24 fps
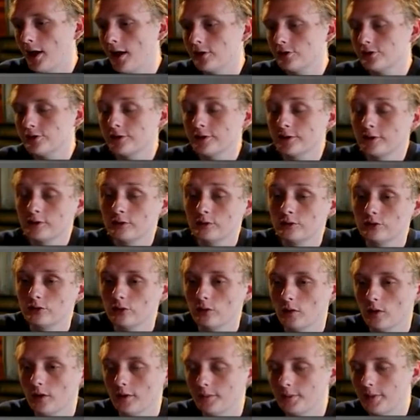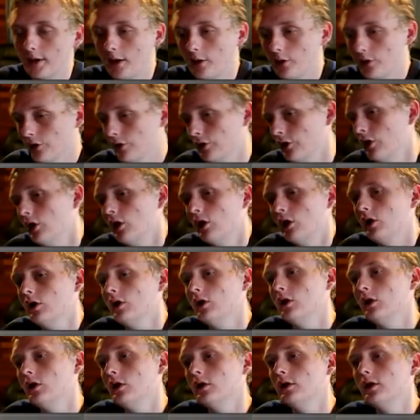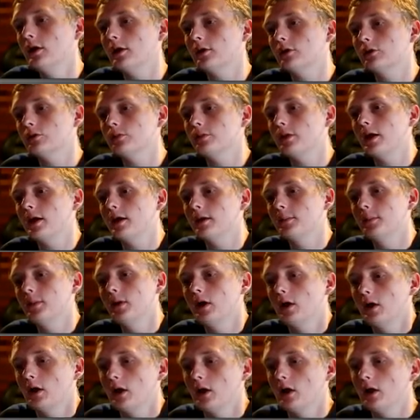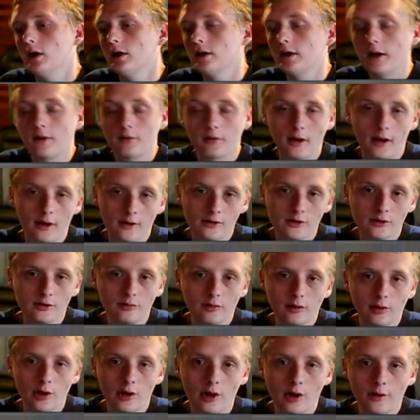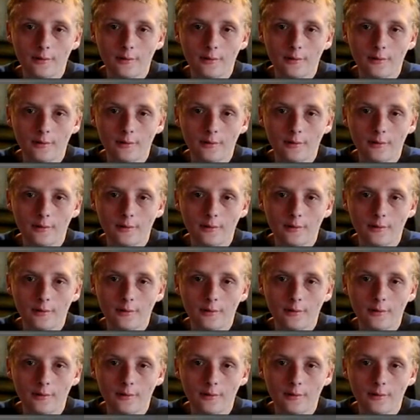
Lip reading: hatchling who's a 1 power. Not too bad. Not actually running